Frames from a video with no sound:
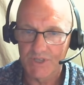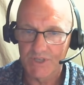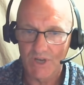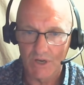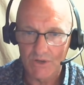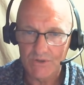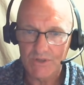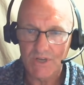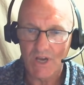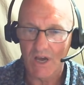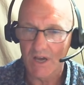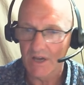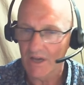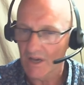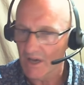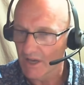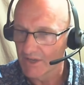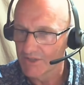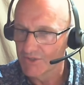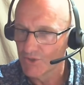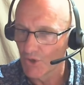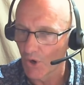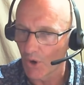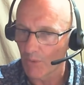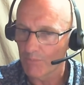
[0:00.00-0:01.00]
don't
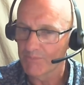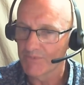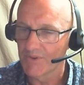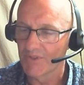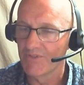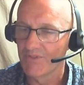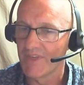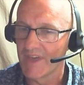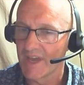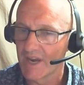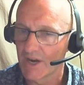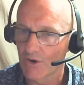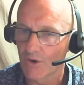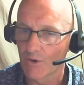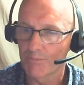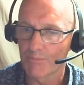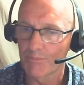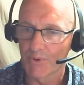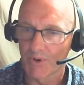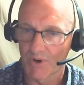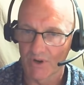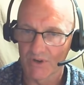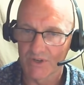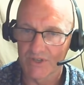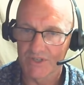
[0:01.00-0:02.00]
adopt their
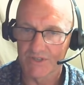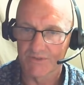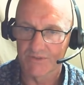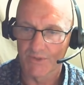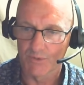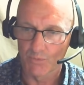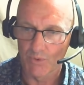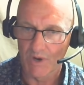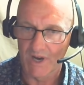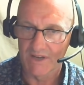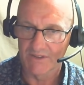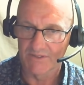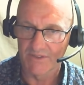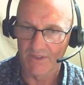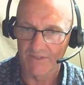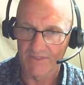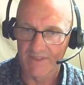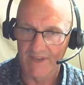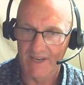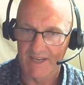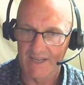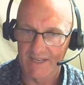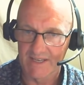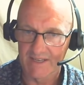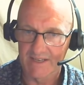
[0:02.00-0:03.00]
approach, the way that
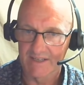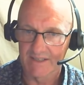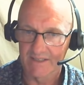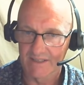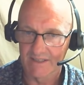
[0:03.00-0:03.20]
they